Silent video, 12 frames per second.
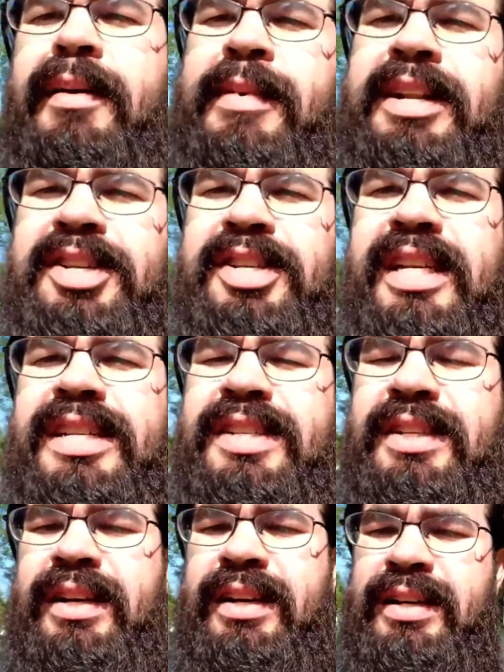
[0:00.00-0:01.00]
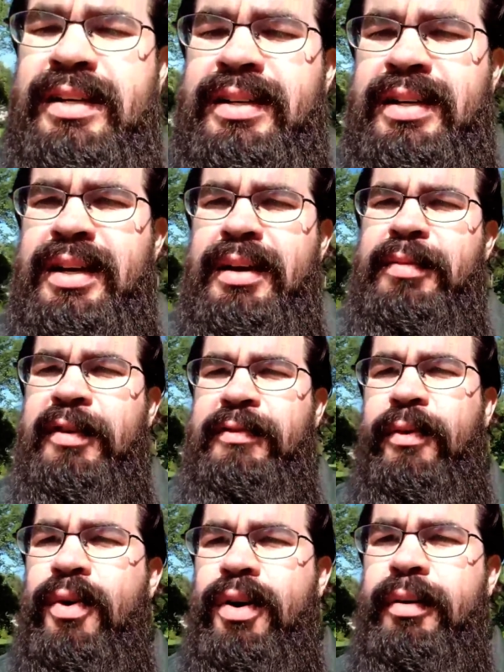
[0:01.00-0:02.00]
mentioned this
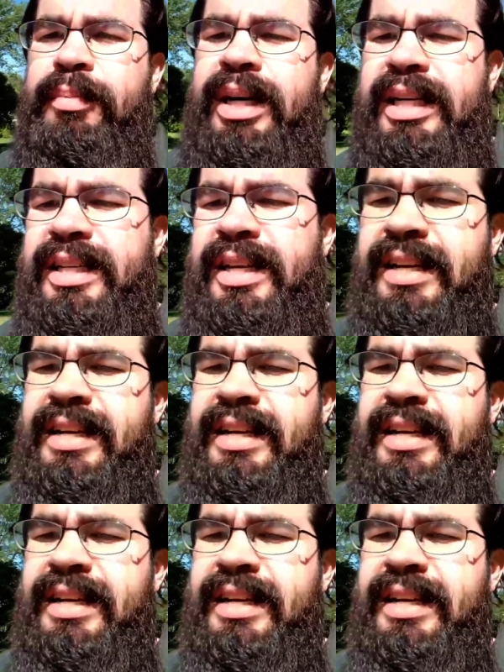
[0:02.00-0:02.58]
before, but